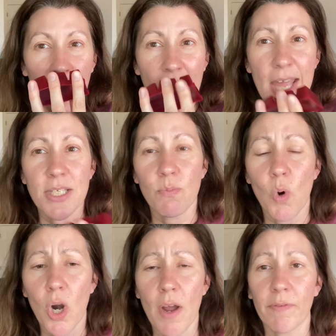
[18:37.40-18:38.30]
It's
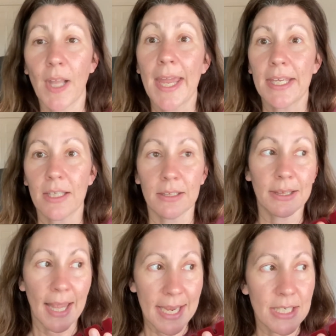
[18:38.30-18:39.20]
more of like
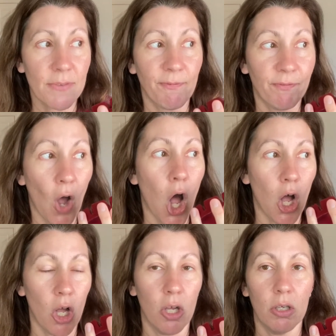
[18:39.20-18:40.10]
late
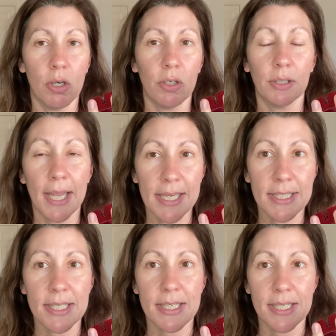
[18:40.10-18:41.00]
fall or
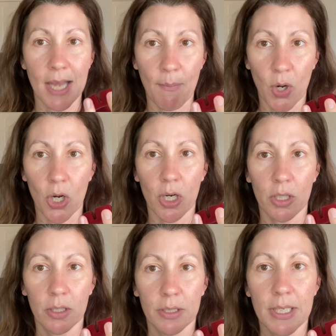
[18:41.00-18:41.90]
late summer
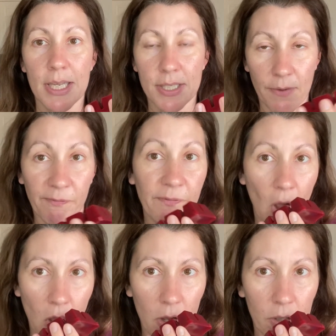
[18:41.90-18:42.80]
into
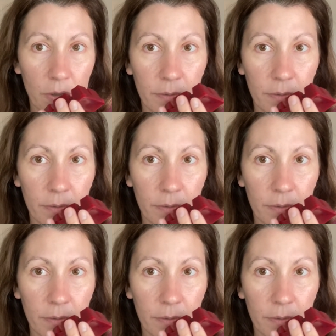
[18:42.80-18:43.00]
fall